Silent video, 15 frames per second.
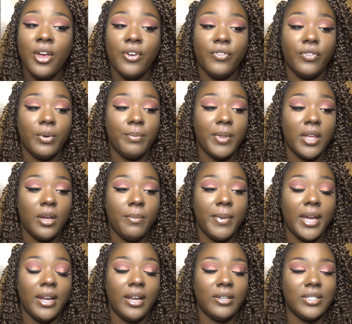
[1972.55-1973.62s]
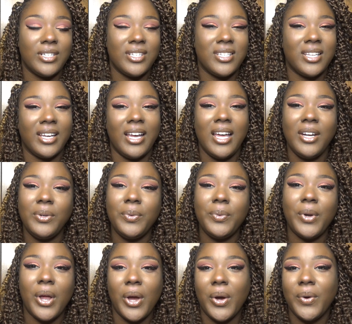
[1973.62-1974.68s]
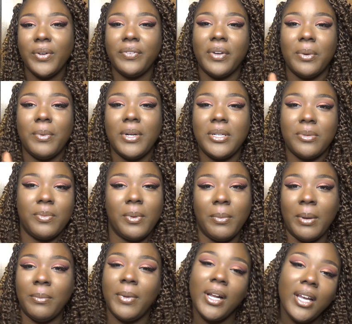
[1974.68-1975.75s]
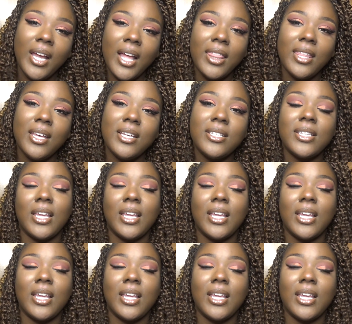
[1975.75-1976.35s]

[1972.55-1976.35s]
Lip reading: from them and I was just like, I don't know if I want to spend my money on this.